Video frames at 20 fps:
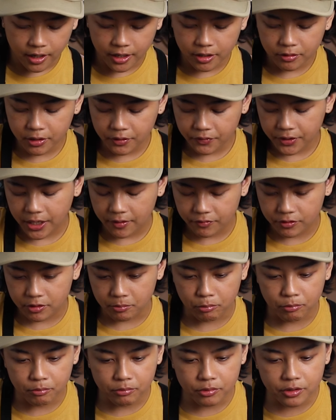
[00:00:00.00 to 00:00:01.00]
don't even have
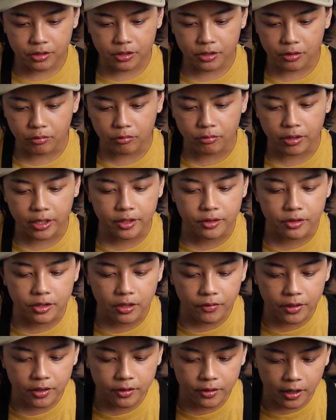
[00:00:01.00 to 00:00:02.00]
to rinse
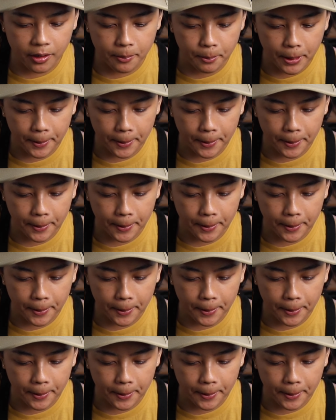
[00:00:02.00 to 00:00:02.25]
every time,